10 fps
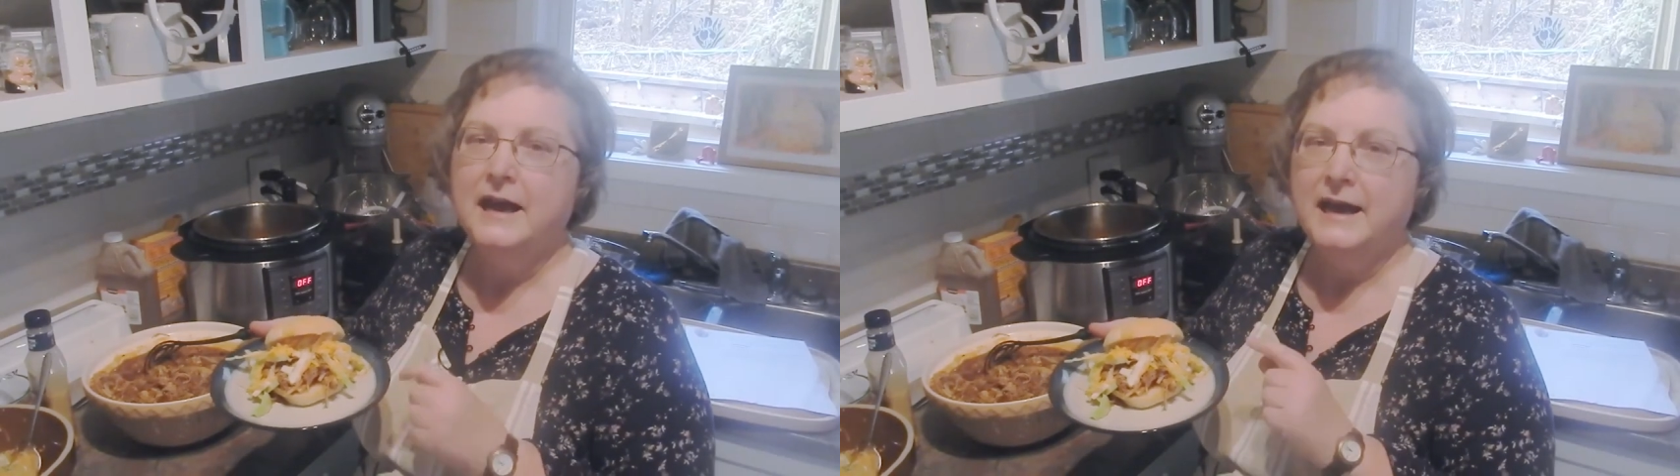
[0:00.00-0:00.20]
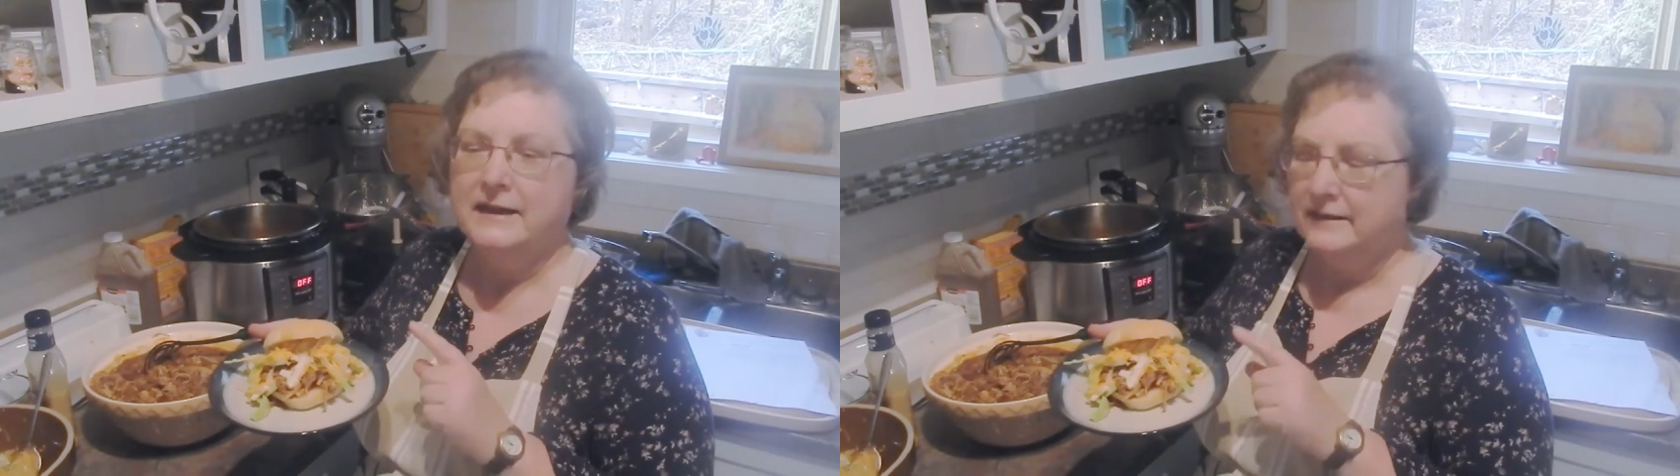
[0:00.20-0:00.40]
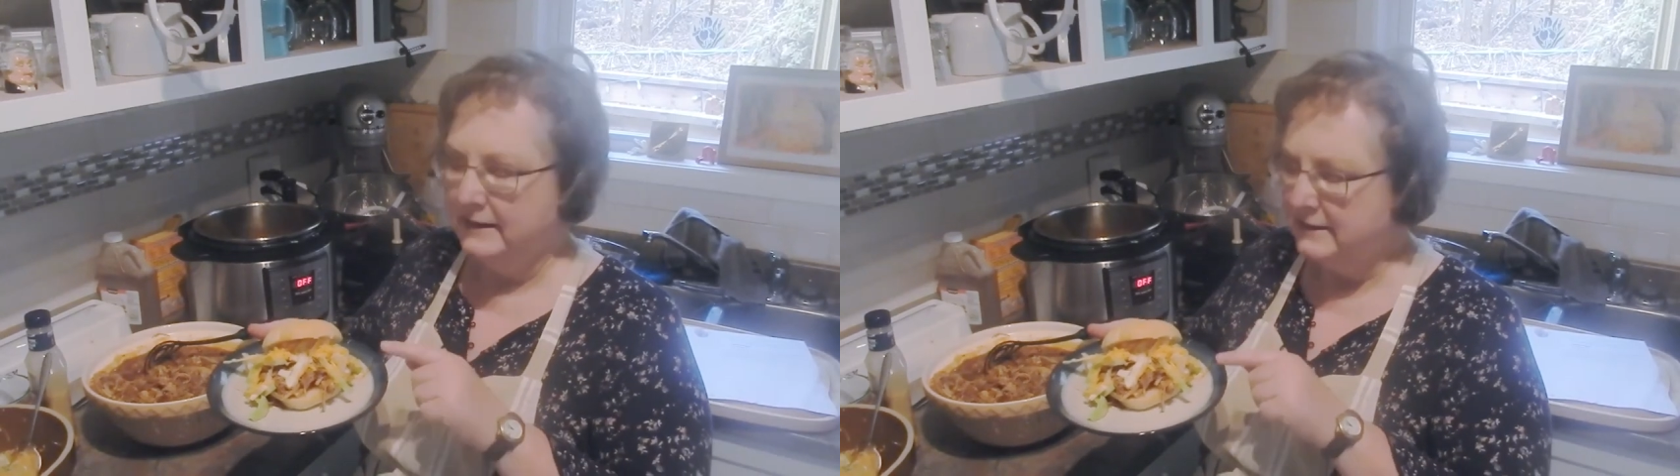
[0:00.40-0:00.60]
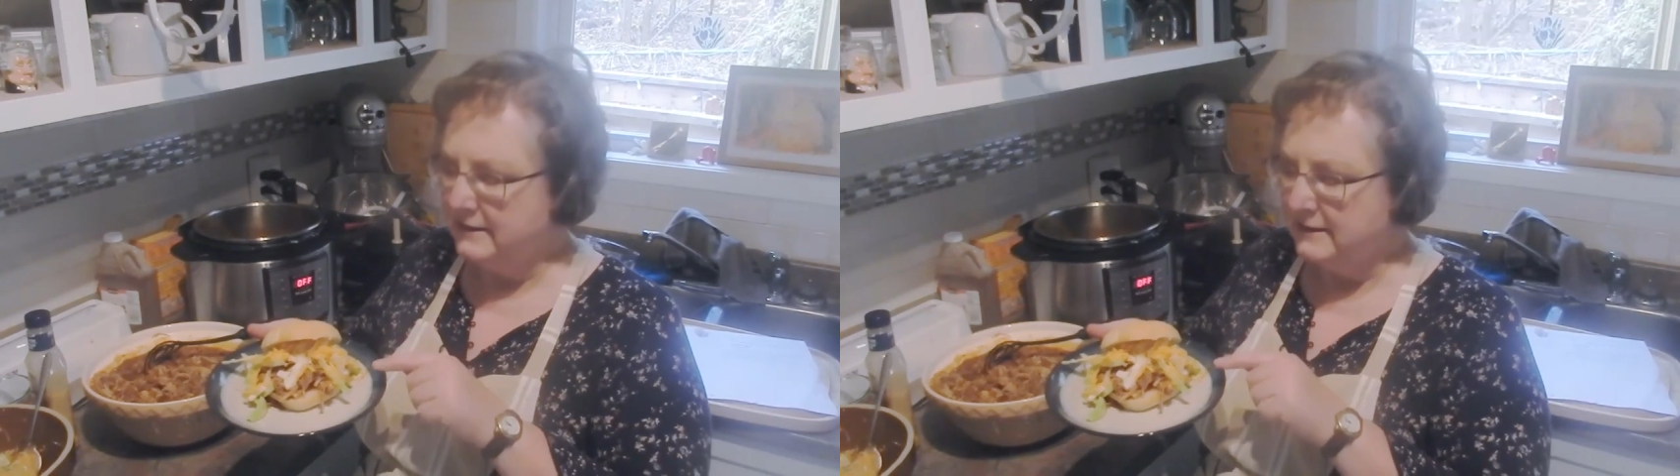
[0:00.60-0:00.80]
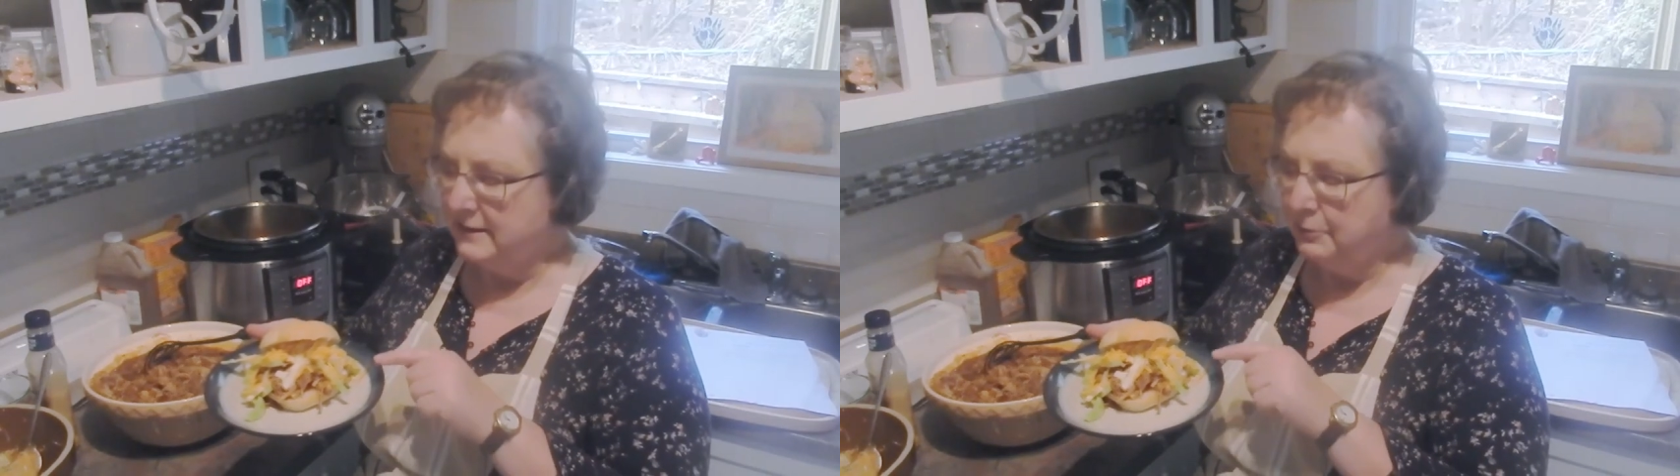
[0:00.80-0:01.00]
And
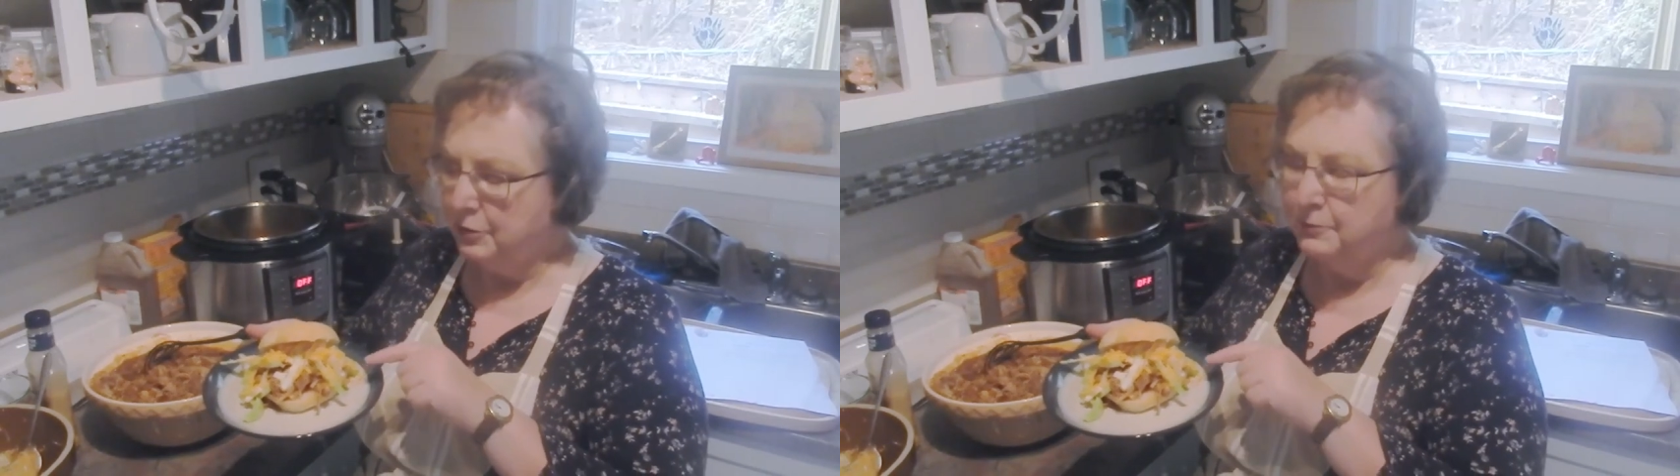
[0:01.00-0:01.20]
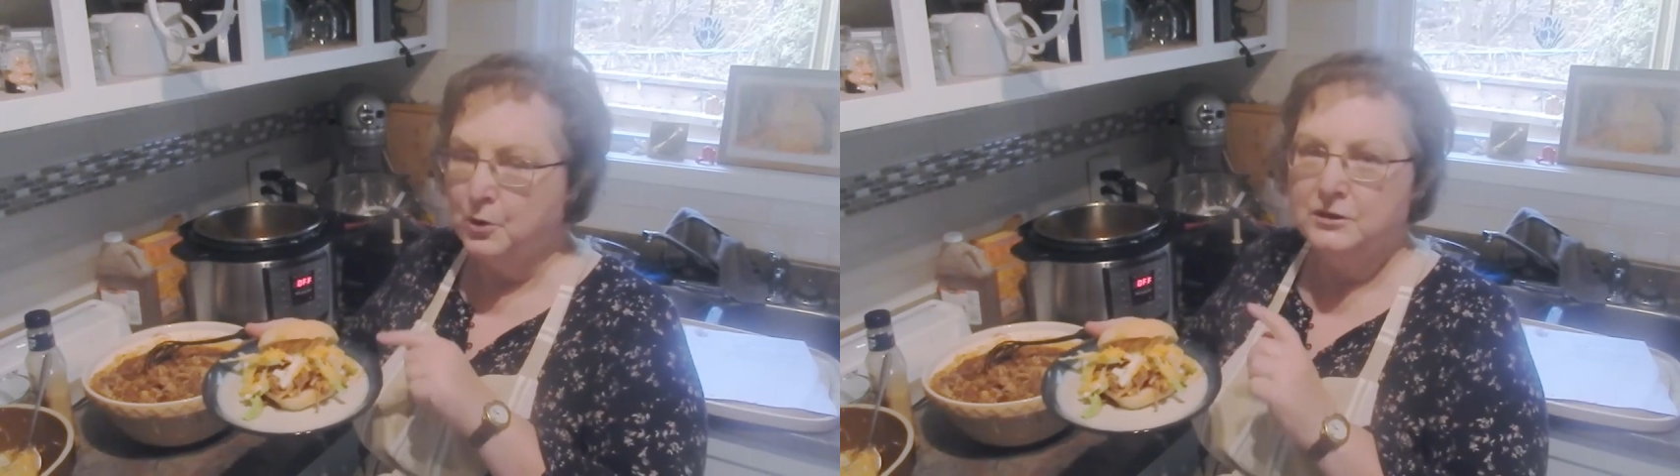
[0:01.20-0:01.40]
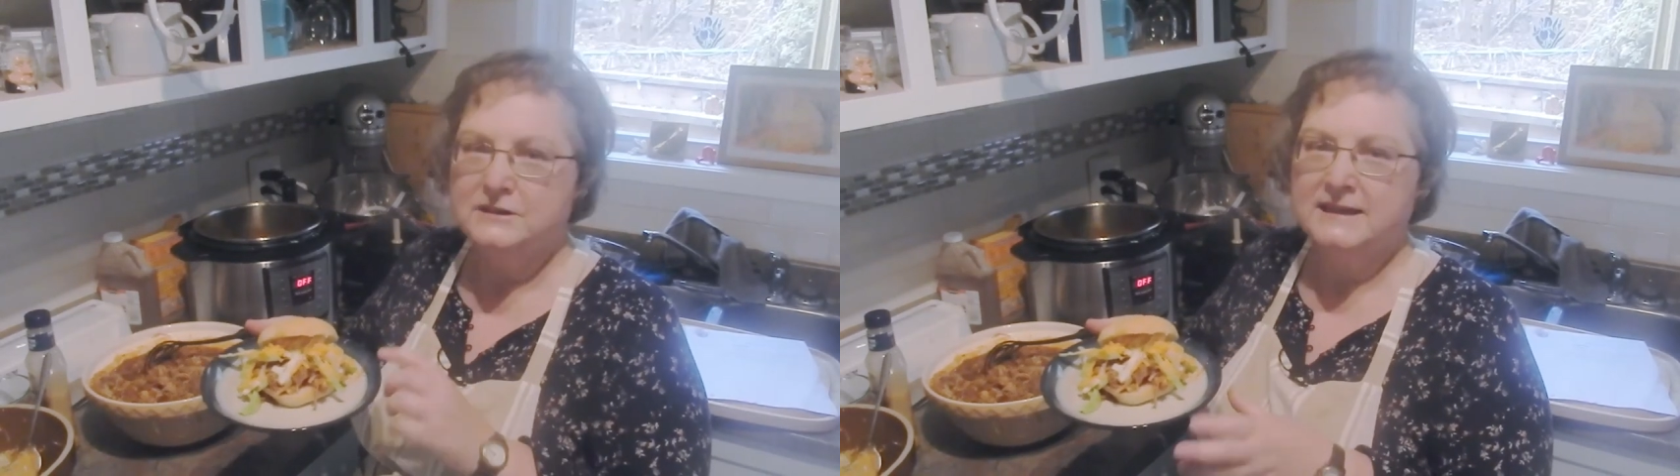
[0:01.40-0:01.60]
this is the pulled pork